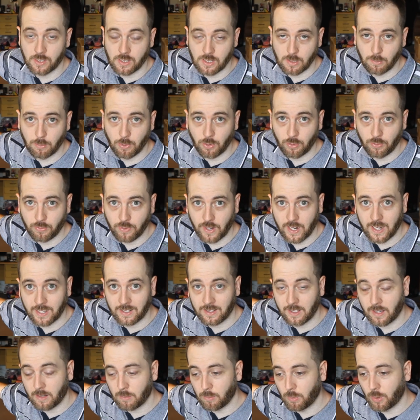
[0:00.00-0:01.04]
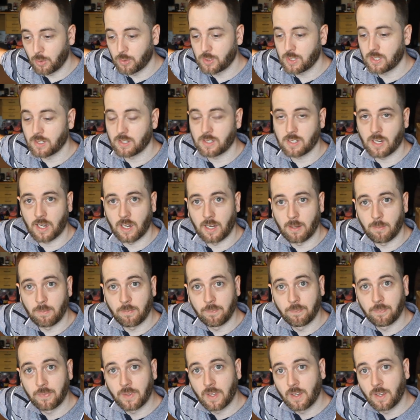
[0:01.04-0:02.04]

the simple fact that most of the time